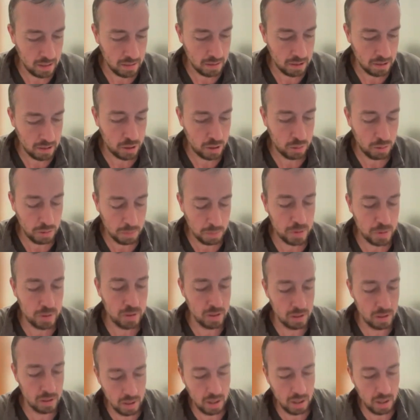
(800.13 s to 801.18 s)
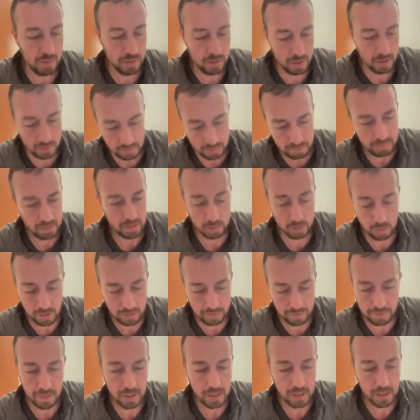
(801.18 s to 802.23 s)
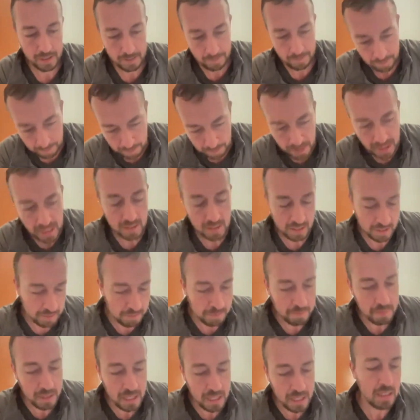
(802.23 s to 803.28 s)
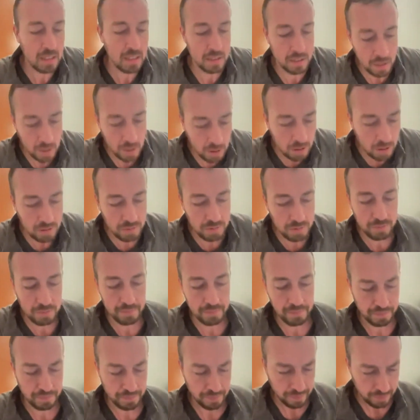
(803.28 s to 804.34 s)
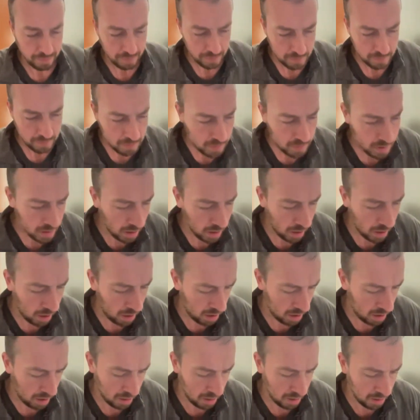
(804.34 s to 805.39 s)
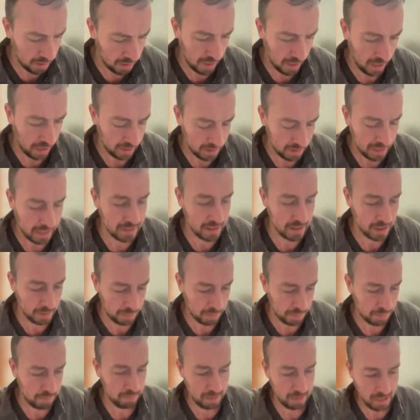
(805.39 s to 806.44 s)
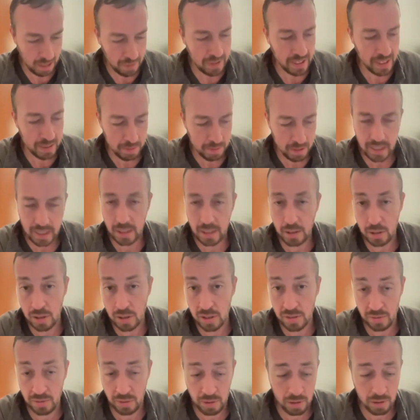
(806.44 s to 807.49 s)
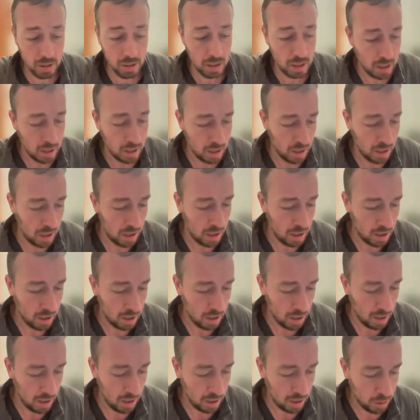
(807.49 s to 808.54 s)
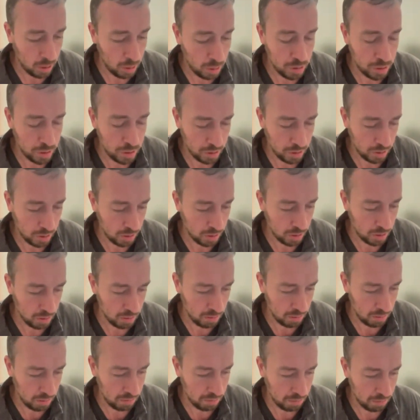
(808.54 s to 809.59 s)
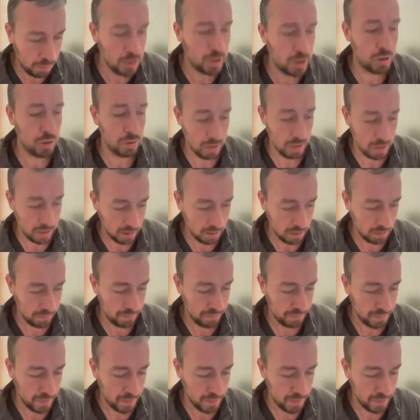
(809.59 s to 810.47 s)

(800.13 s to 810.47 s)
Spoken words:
description of a sort of piece of meat and nerve that ends up having implications for kosher butchery.